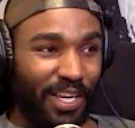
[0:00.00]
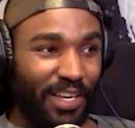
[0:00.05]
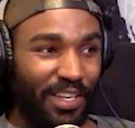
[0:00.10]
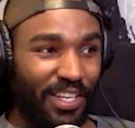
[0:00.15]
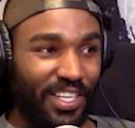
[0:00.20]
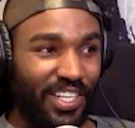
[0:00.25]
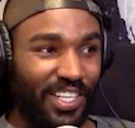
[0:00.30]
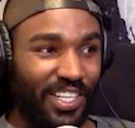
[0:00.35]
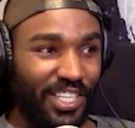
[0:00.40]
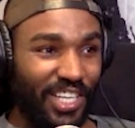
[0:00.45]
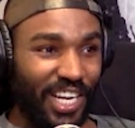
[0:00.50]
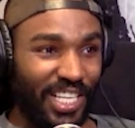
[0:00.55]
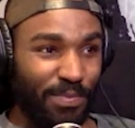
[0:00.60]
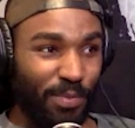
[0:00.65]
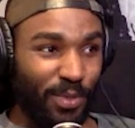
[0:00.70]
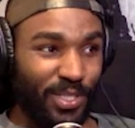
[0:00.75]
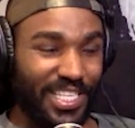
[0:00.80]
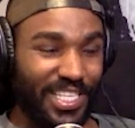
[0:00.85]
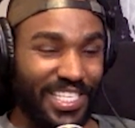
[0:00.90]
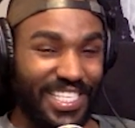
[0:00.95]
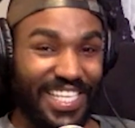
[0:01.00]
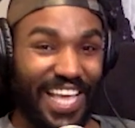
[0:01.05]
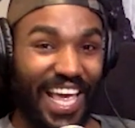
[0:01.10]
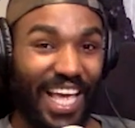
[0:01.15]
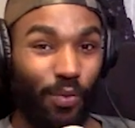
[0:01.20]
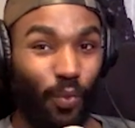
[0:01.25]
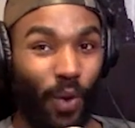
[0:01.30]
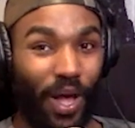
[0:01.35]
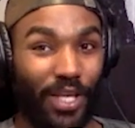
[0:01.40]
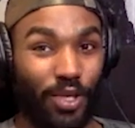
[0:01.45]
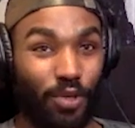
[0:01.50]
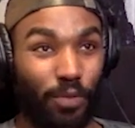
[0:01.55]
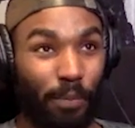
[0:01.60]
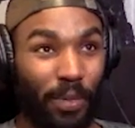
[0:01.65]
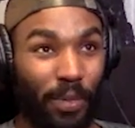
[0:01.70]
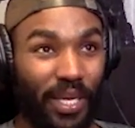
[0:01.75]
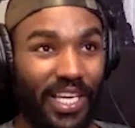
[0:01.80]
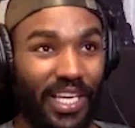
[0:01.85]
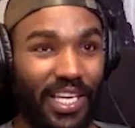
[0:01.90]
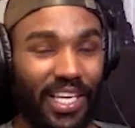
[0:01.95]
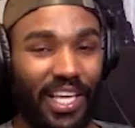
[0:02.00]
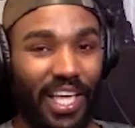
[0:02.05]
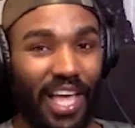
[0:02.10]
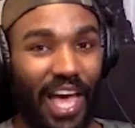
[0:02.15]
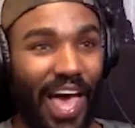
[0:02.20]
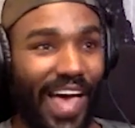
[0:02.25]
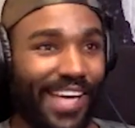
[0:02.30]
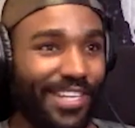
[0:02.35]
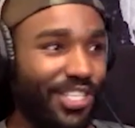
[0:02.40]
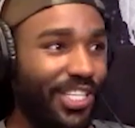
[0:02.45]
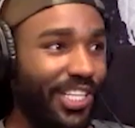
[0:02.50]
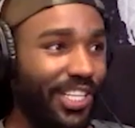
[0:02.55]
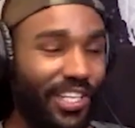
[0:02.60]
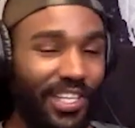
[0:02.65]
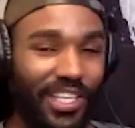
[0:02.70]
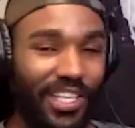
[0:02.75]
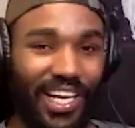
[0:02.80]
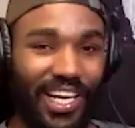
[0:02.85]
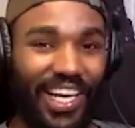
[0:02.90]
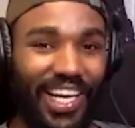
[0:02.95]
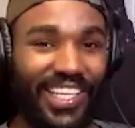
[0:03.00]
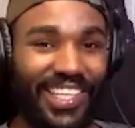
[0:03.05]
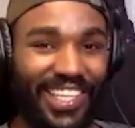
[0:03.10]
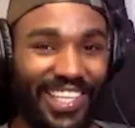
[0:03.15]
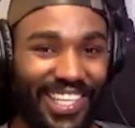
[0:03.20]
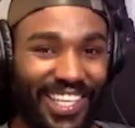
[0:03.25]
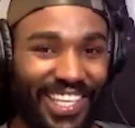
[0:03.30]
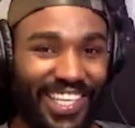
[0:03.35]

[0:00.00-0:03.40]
you're not supposed to stand while you pee. I actually what? learned.